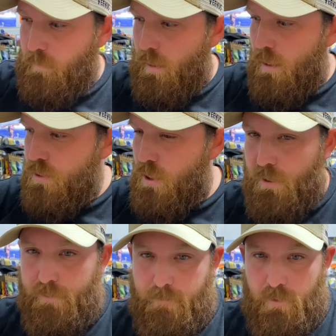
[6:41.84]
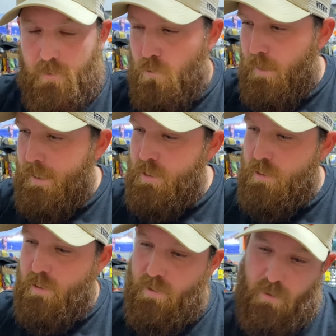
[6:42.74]
So for the
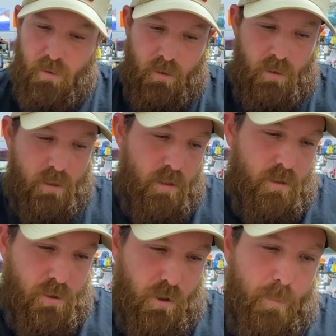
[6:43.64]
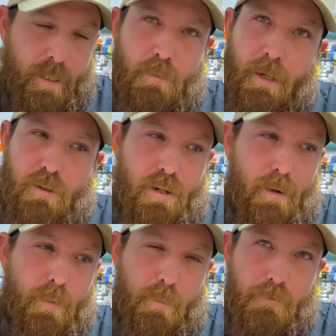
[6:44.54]
thorax, it's got to be Spectra
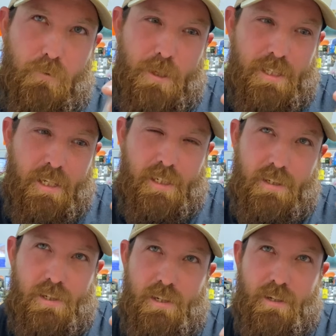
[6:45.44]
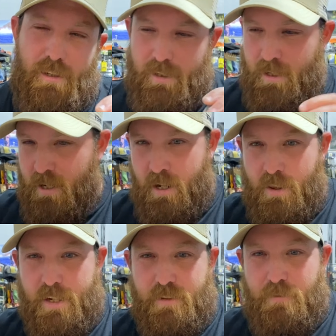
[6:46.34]
Dub number 46.
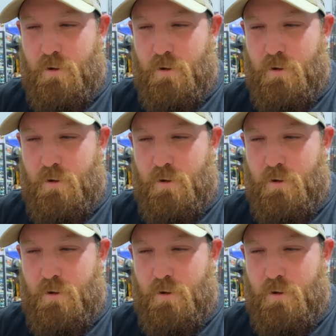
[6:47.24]
There's a few